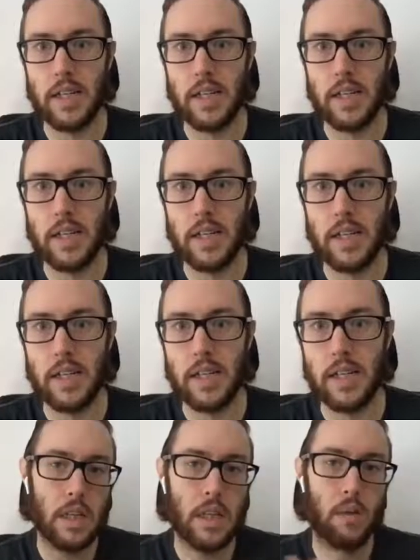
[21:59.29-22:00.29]

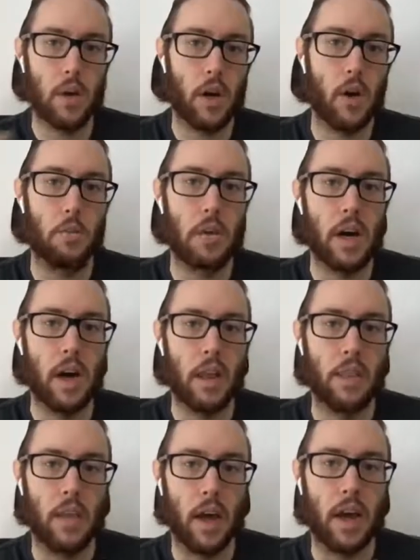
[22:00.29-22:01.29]
realistically, I want to go
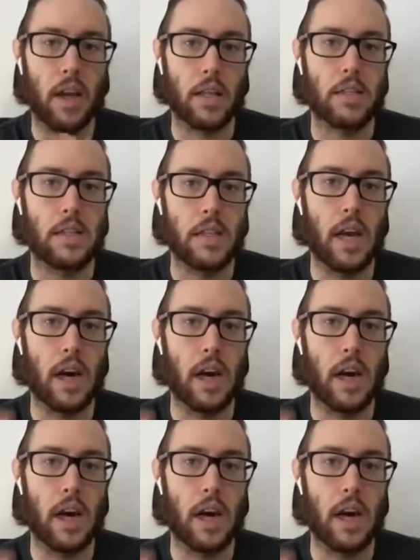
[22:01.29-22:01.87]
beyond that and see yeah.